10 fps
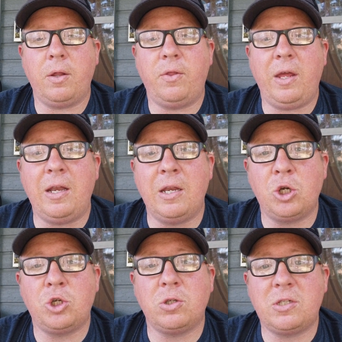the
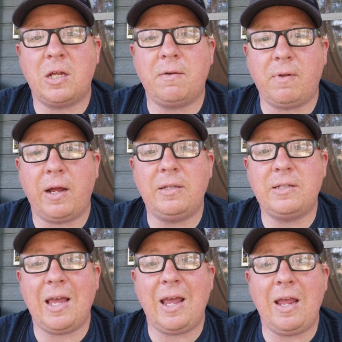initial set of
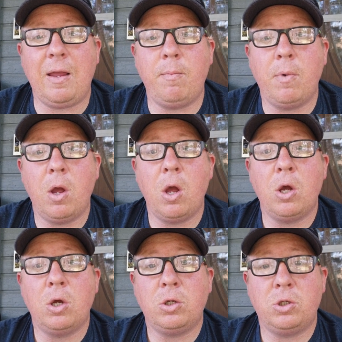lights came
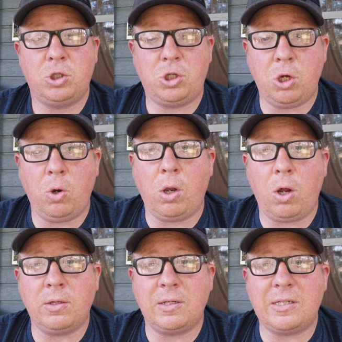2
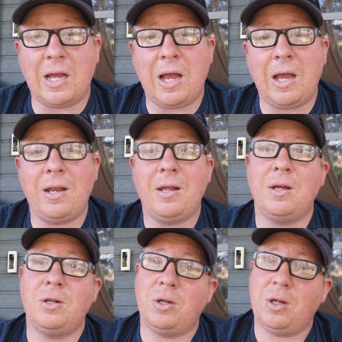along this side,
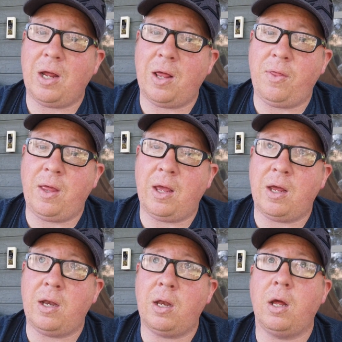and
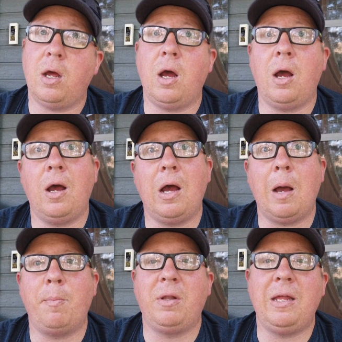then
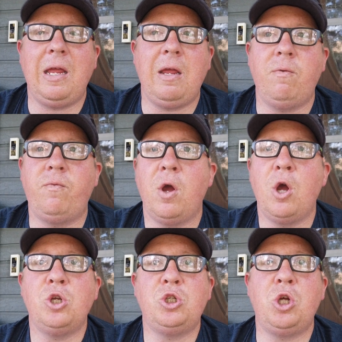I believe
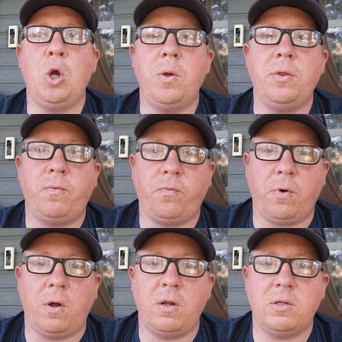2 in the
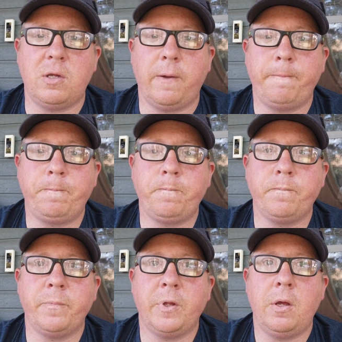front
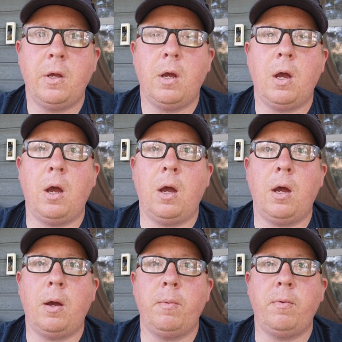
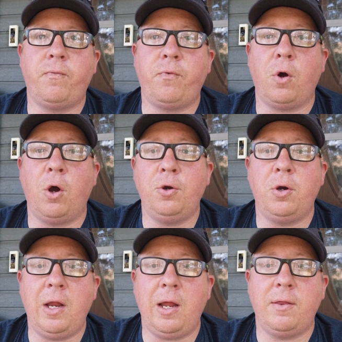for
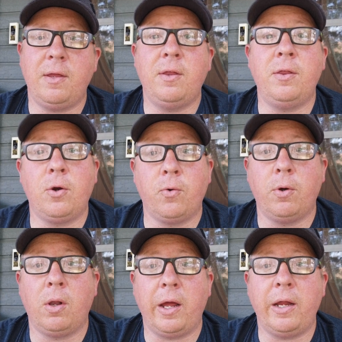underneath, and then the
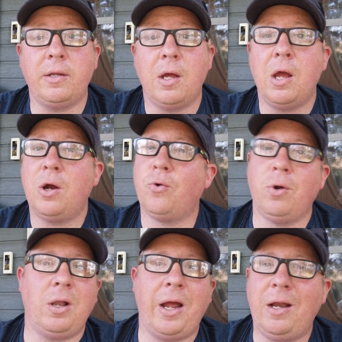grill light.
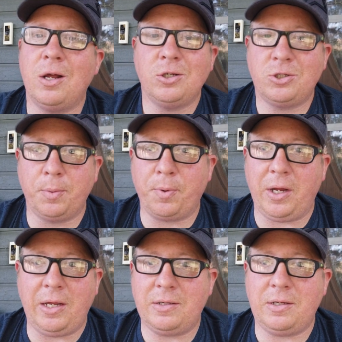Grill light, super
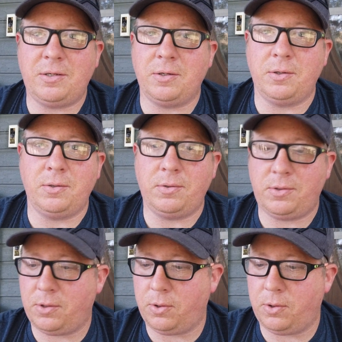easy to